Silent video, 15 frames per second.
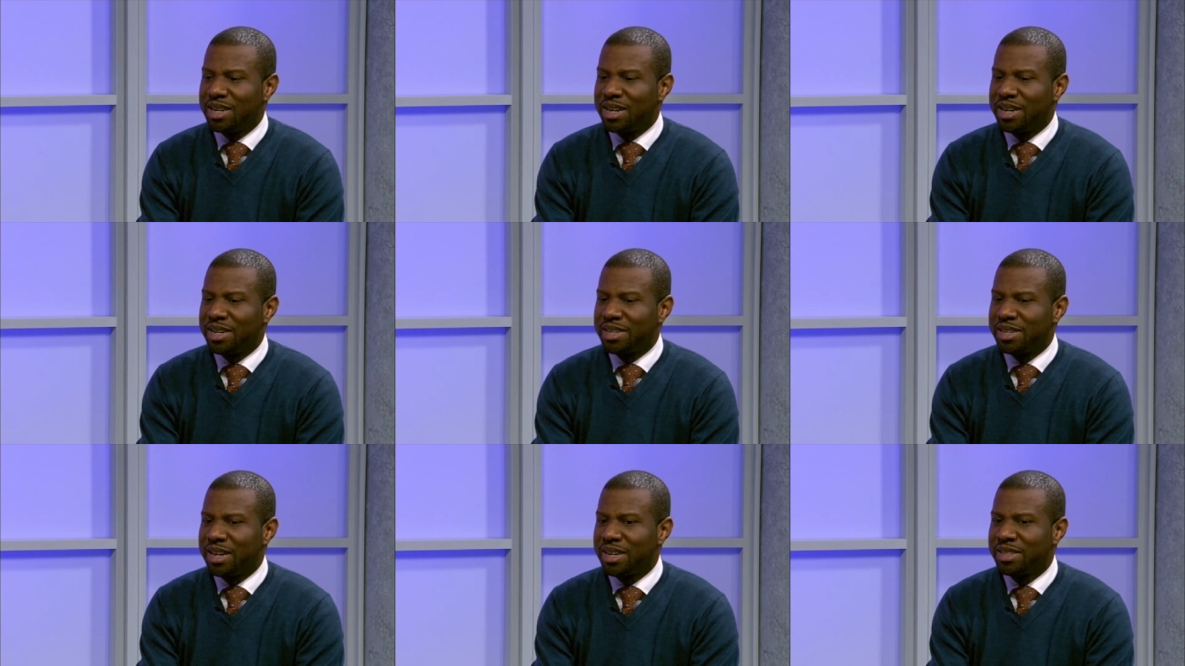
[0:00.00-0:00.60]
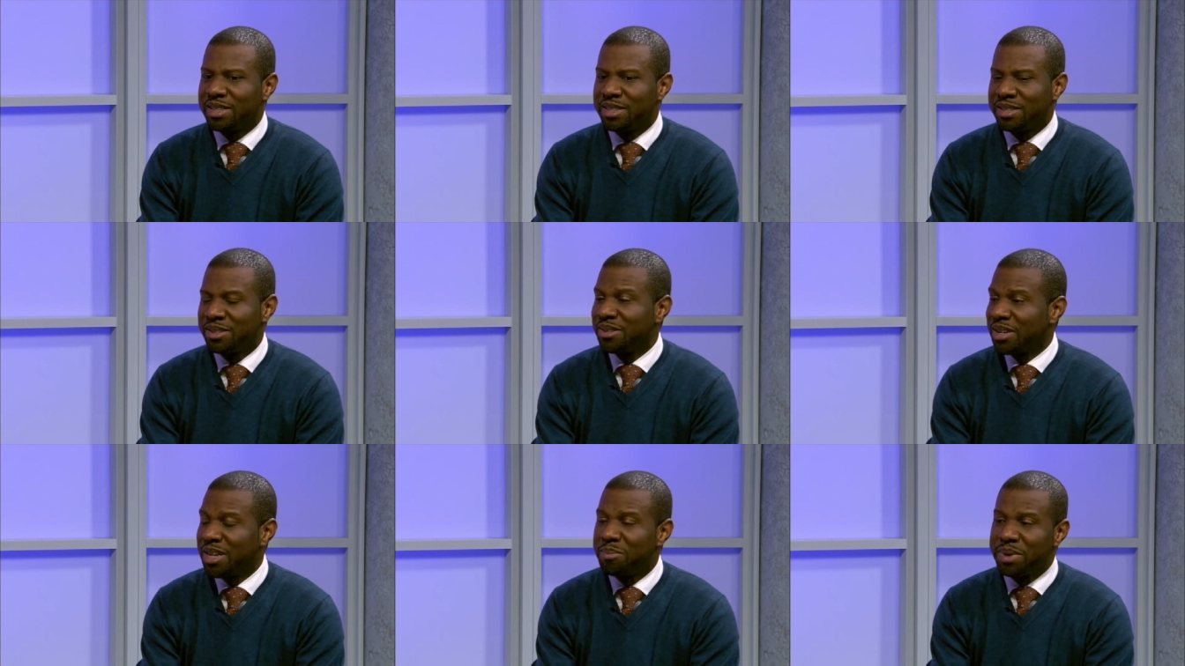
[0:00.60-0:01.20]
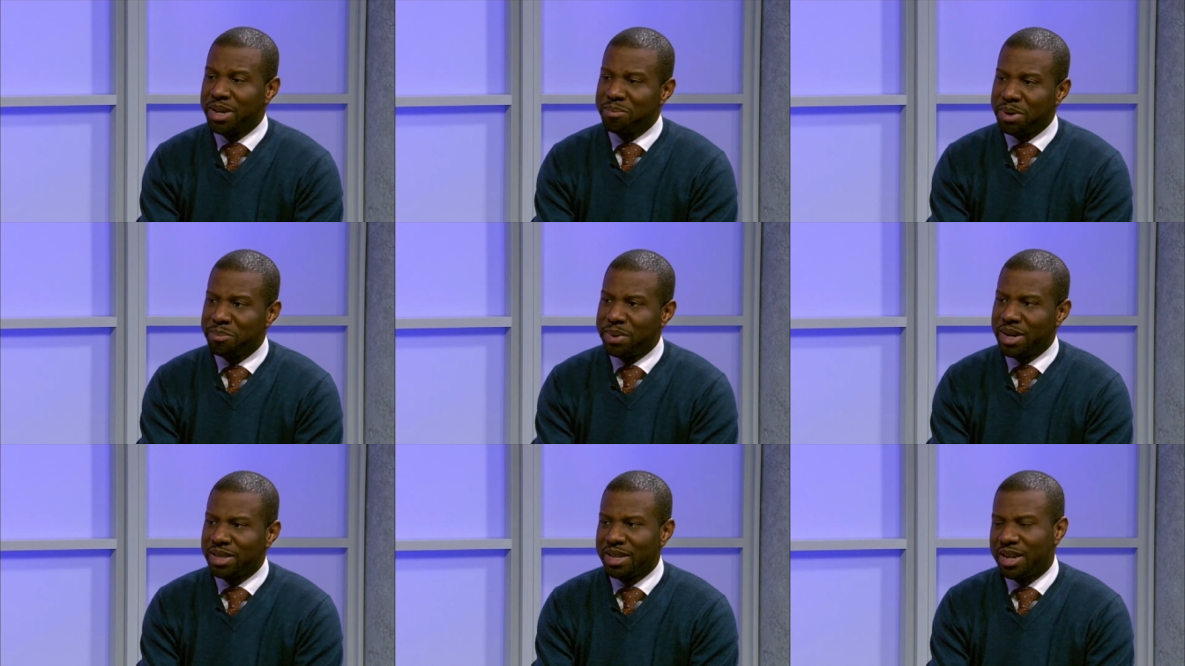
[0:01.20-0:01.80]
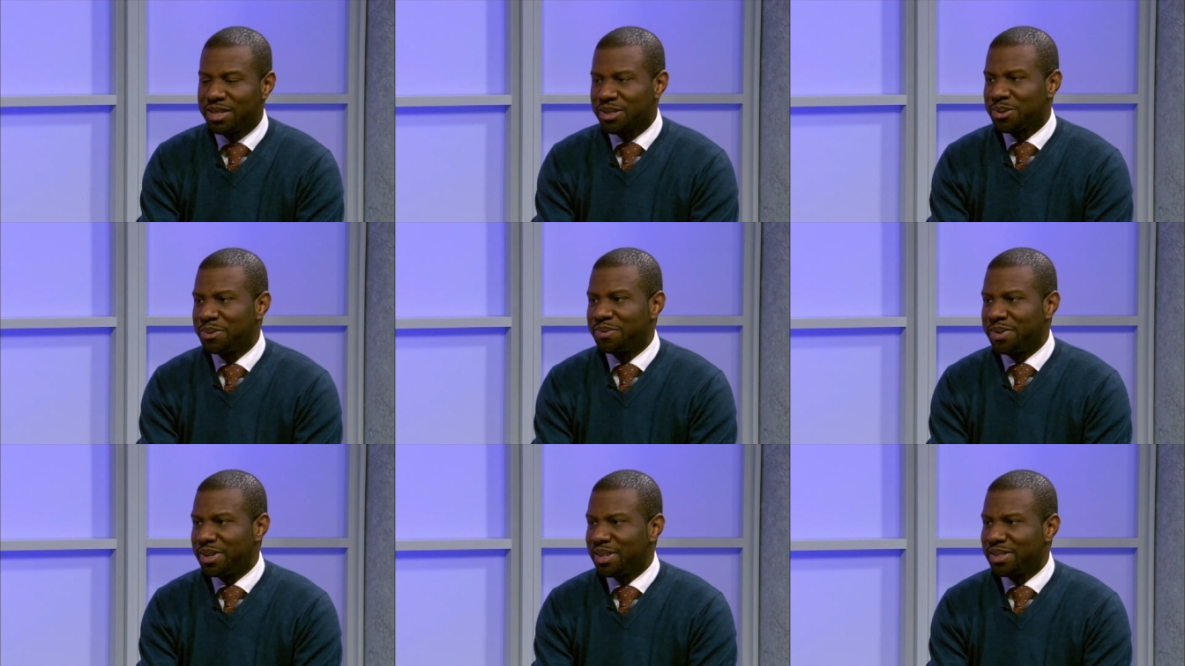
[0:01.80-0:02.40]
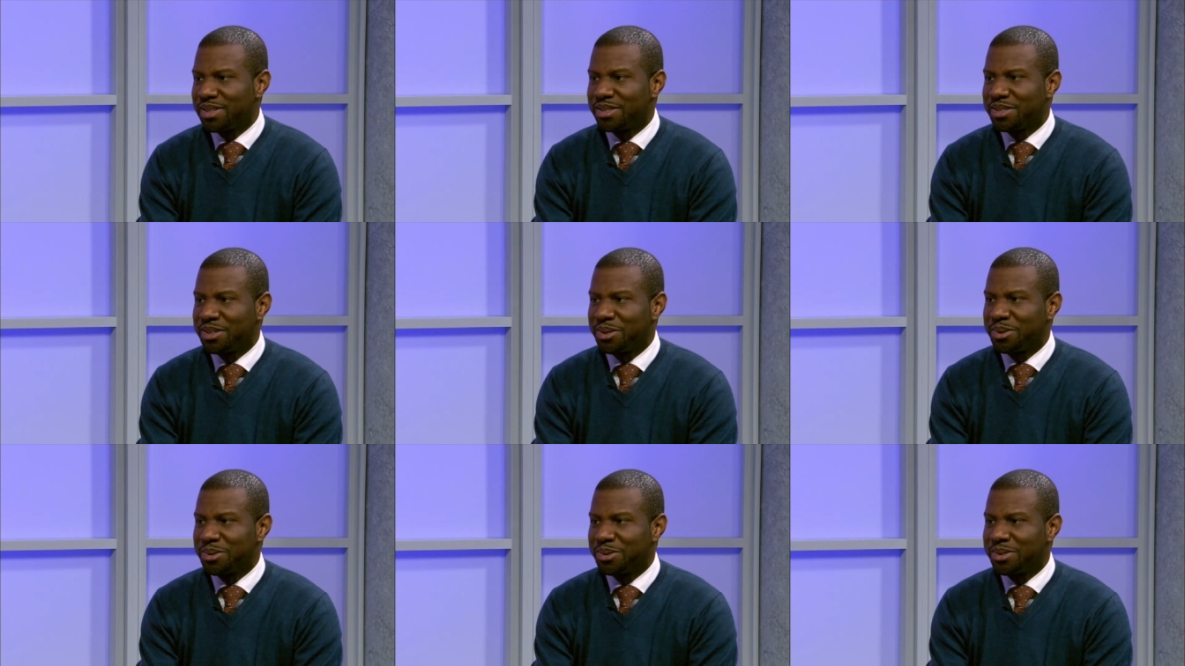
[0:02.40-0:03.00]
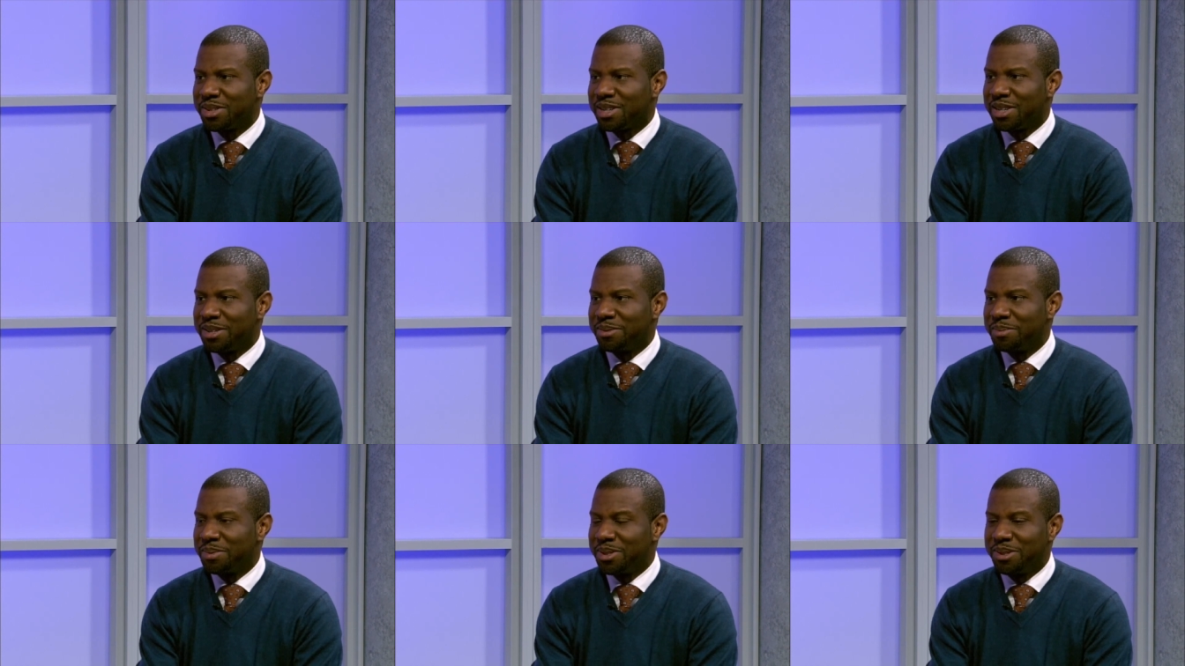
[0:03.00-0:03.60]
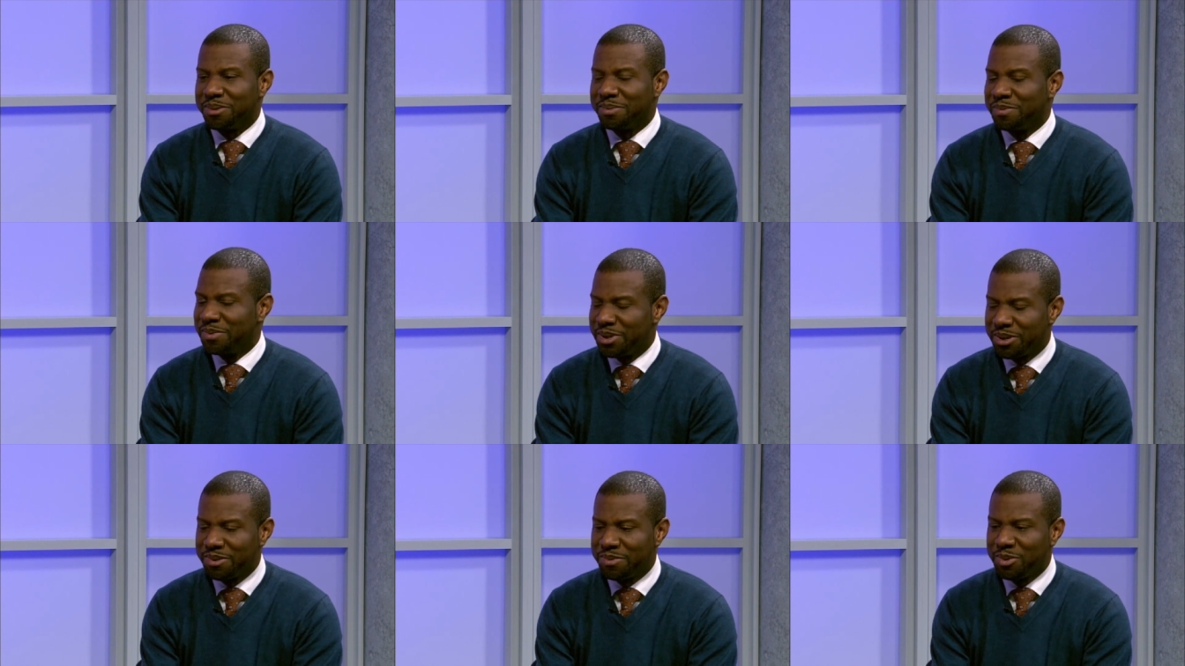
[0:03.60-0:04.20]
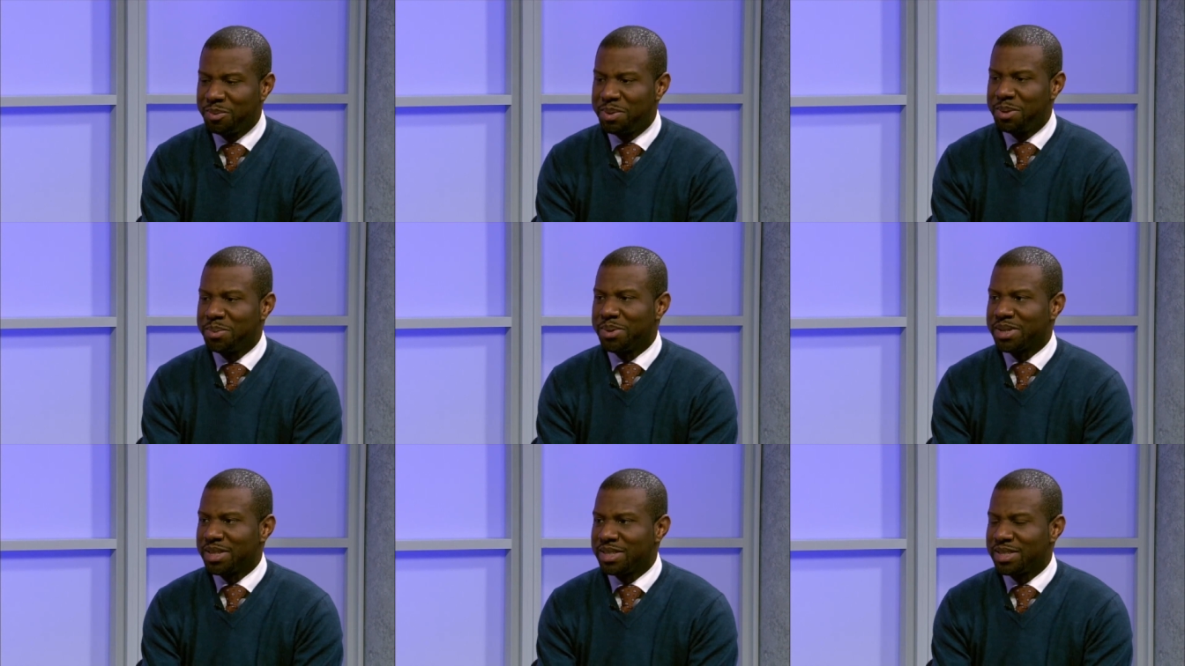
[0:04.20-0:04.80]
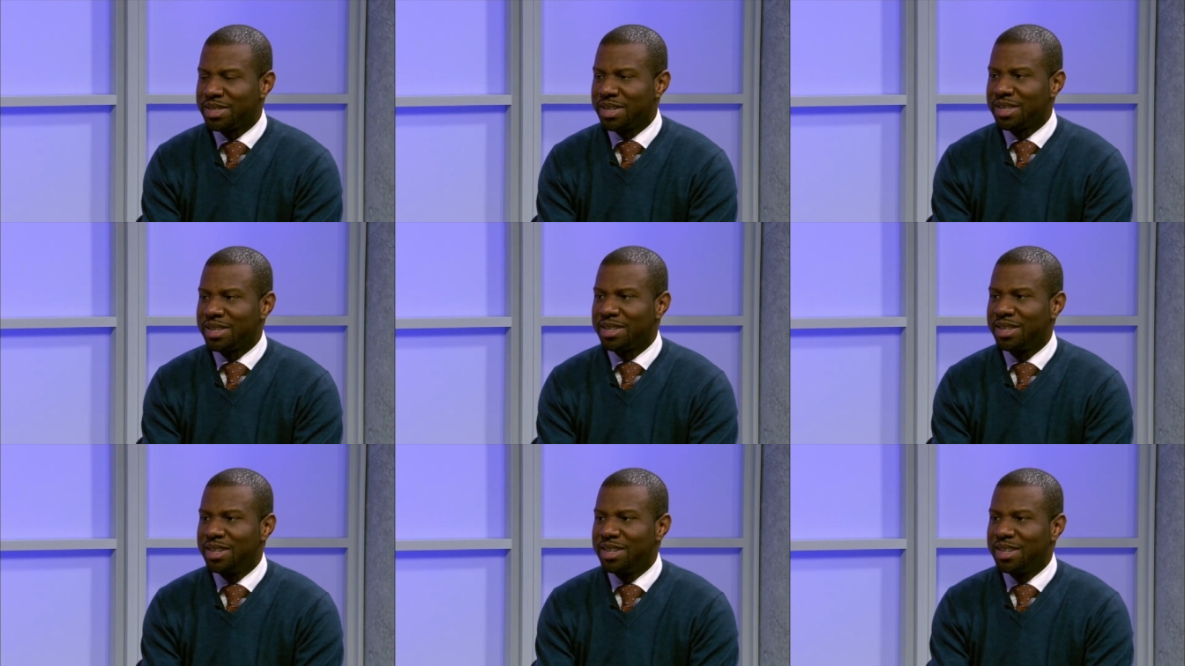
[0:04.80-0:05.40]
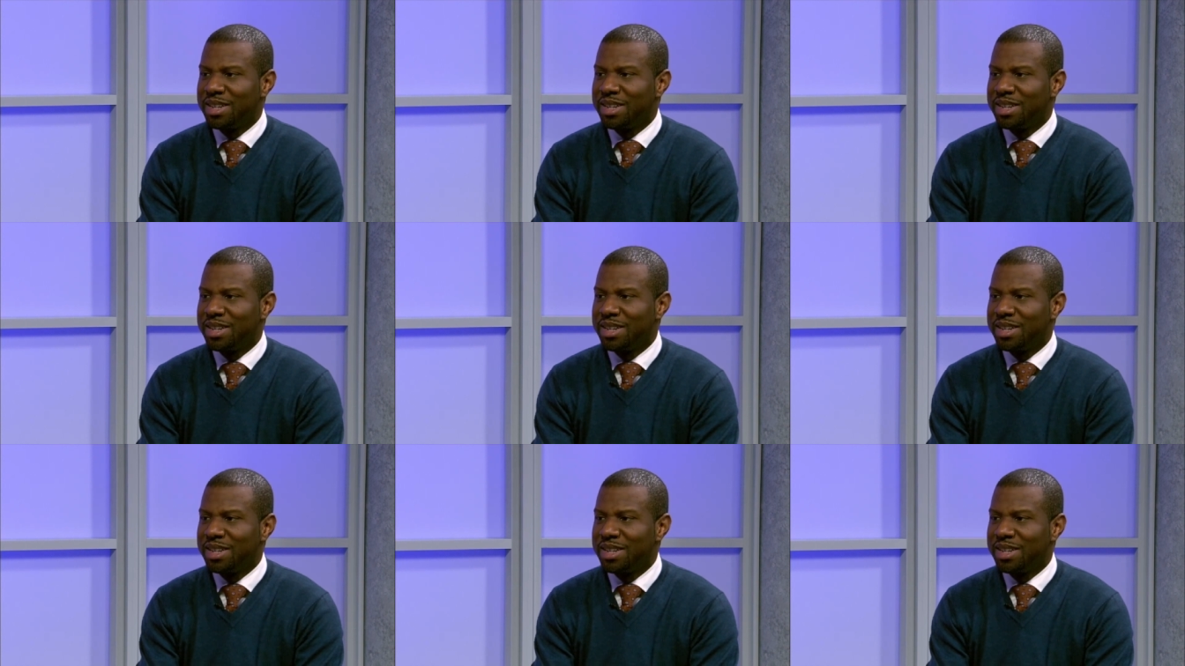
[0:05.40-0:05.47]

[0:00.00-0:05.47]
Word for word: Uh, and you know him and my biological father. So um, you know, very few people could say